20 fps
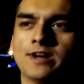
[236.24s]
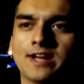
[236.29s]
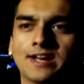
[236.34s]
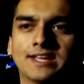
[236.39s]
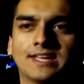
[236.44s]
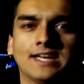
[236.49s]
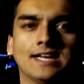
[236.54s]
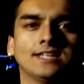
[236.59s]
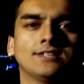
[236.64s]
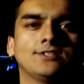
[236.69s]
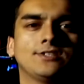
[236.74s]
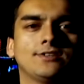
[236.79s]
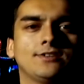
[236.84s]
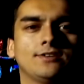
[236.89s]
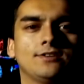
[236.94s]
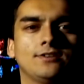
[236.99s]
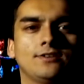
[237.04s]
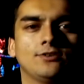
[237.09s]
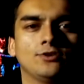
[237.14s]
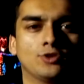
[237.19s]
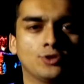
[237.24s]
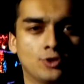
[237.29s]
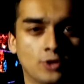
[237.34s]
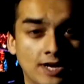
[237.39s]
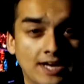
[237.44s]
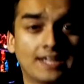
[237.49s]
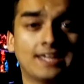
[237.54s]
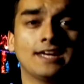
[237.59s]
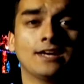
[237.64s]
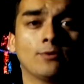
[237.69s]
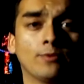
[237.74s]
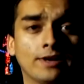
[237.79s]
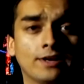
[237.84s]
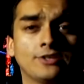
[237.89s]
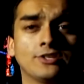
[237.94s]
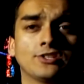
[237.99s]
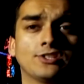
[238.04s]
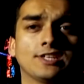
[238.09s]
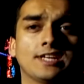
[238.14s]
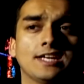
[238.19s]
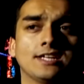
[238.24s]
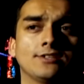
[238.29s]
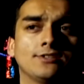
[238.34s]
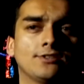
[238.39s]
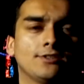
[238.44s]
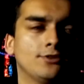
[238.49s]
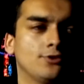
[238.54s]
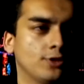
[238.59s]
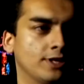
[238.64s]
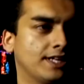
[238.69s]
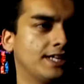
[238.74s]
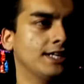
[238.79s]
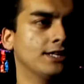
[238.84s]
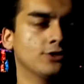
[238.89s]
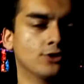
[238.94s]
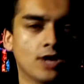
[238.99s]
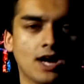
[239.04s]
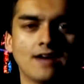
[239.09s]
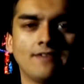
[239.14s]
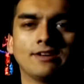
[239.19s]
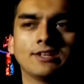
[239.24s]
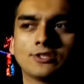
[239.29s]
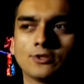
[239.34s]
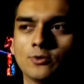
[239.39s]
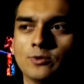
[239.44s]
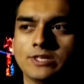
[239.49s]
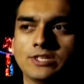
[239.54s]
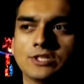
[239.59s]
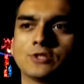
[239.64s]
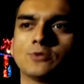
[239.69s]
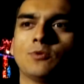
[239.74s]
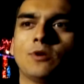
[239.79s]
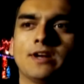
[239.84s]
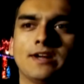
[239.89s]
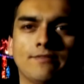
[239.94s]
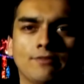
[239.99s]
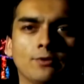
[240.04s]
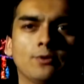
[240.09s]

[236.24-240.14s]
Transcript: We're not against drinking, we're just against drinking and driving, so we just want